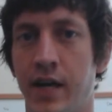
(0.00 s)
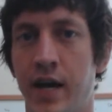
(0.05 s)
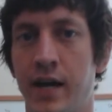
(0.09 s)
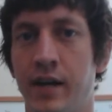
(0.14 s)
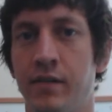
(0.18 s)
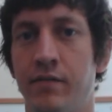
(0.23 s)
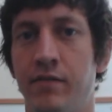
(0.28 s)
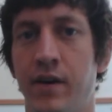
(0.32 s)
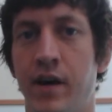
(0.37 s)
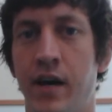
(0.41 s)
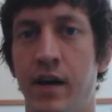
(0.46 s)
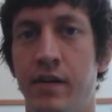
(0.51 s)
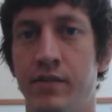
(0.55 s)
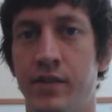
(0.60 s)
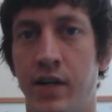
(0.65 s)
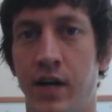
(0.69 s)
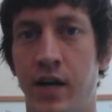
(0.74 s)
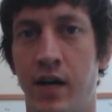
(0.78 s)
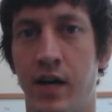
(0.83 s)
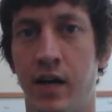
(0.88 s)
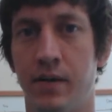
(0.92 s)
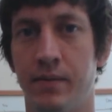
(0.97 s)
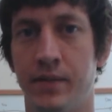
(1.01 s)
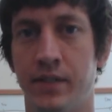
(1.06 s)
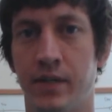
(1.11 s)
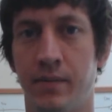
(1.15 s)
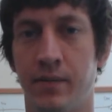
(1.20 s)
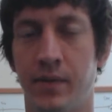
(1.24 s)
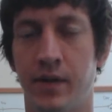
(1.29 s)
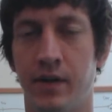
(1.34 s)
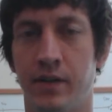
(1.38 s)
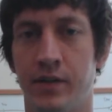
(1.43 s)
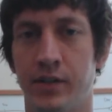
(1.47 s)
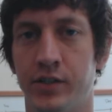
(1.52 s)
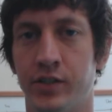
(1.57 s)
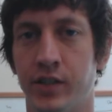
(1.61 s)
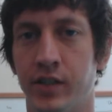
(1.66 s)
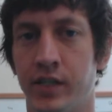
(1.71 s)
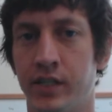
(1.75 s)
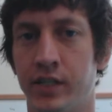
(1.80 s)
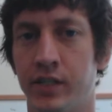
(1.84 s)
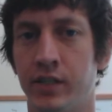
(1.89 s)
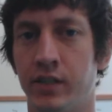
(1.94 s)
9-to-5 job, some other
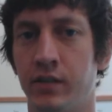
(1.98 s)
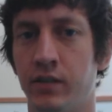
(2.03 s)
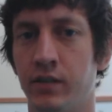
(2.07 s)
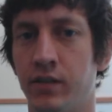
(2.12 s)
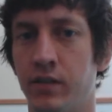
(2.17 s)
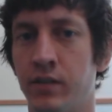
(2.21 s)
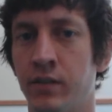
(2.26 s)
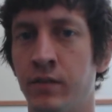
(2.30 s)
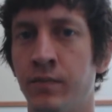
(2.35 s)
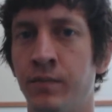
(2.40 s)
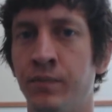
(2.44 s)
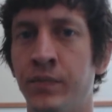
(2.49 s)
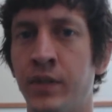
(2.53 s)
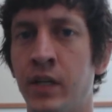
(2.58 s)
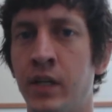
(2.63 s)
traditional